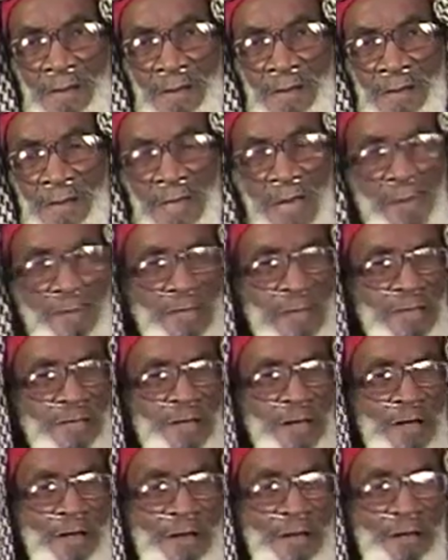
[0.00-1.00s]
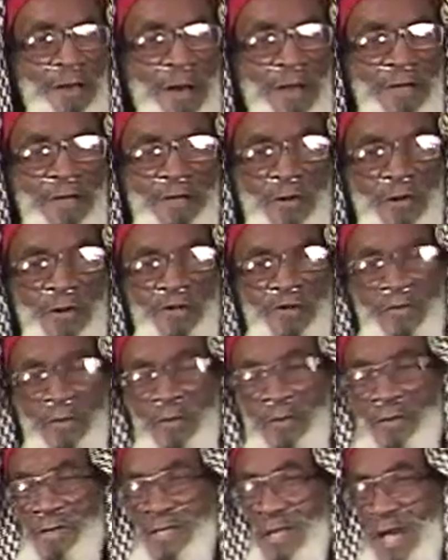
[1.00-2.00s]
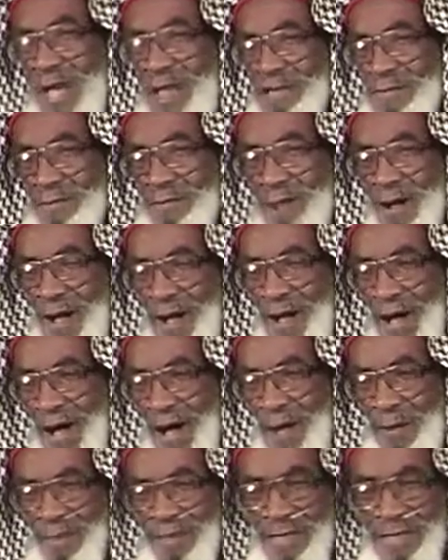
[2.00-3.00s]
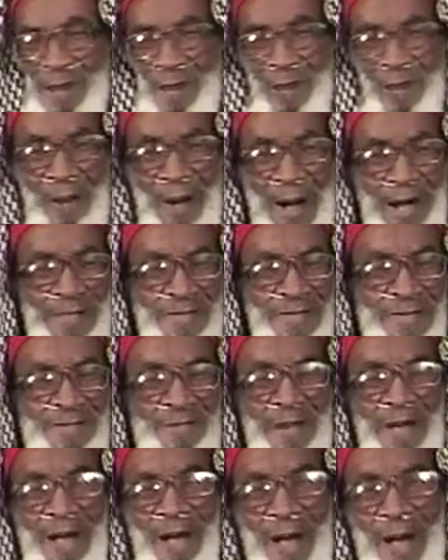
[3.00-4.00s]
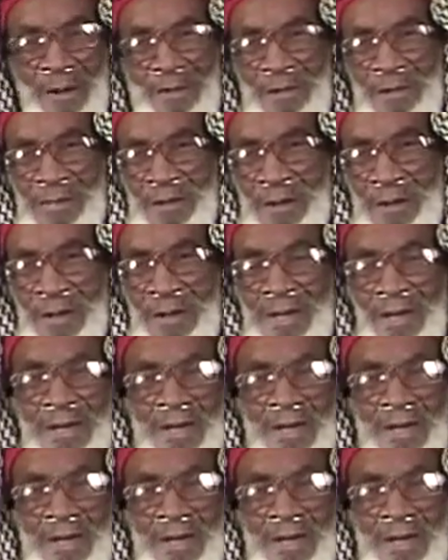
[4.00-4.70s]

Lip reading: And I'm not talking about those of Elijah Muhammad or Wallace Muhammad.